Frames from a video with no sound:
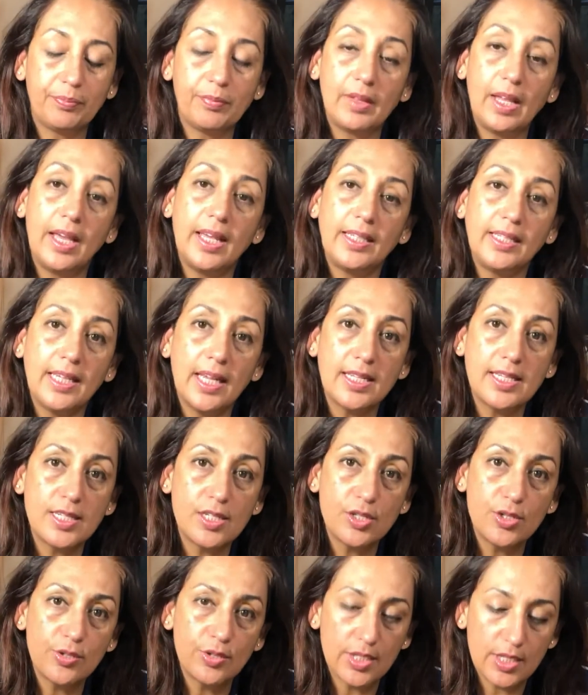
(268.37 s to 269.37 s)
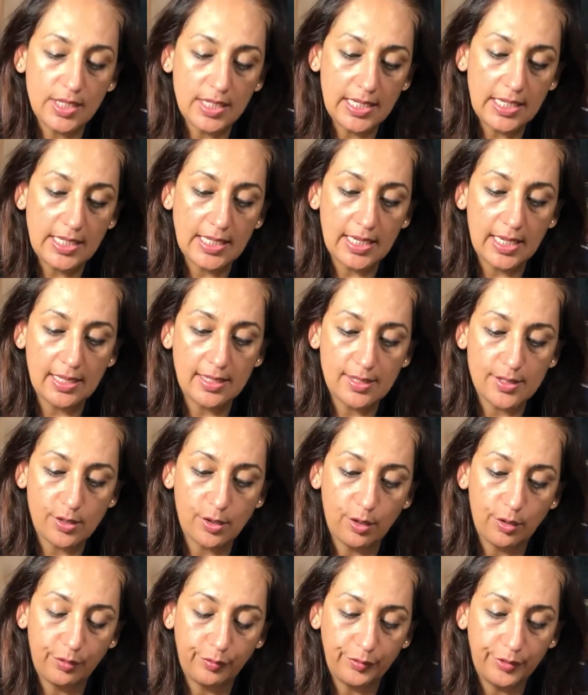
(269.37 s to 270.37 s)
and get into the details
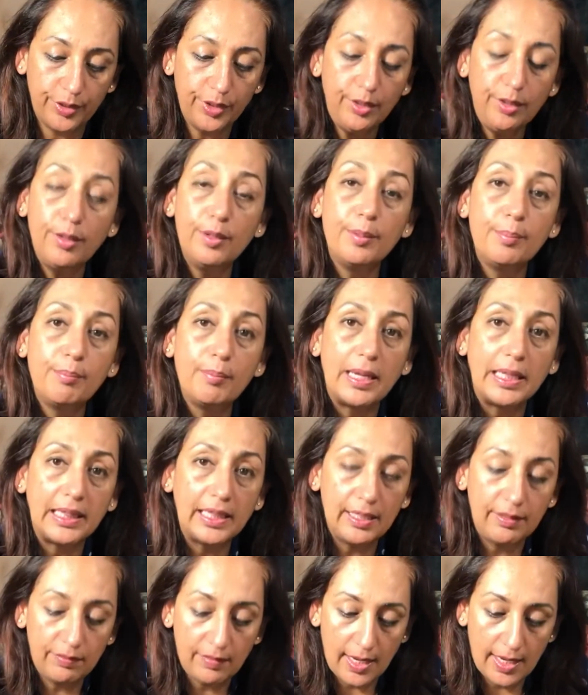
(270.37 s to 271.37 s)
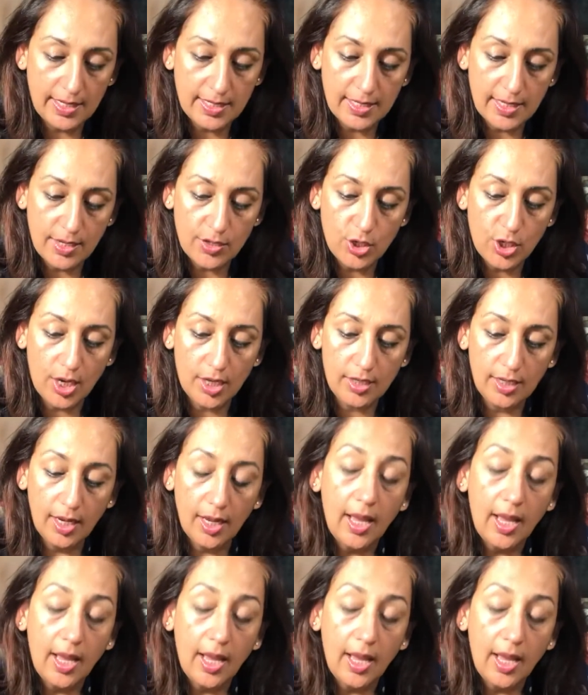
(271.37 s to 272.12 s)
of the monthly Flying Star chart.